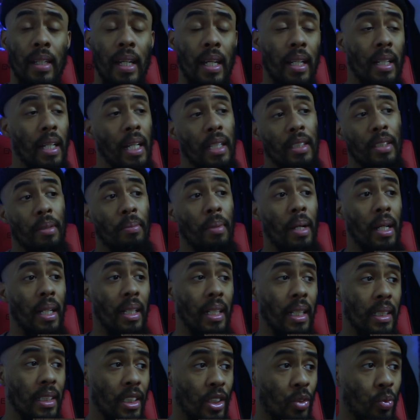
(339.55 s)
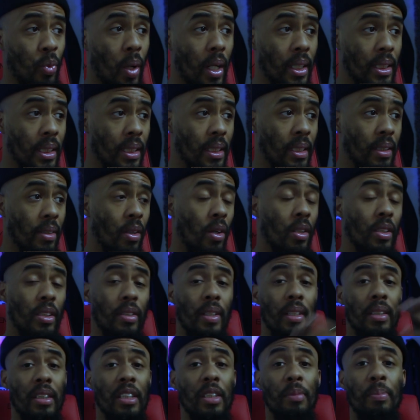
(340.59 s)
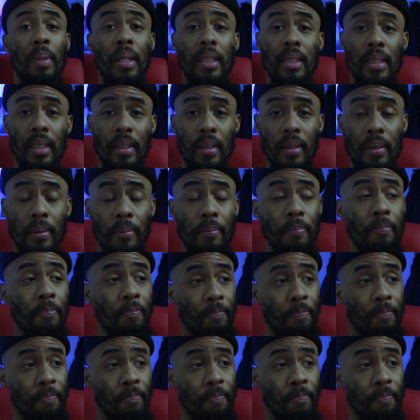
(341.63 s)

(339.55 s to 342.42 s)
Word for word: and that's somebody that's just watching also as a spectator.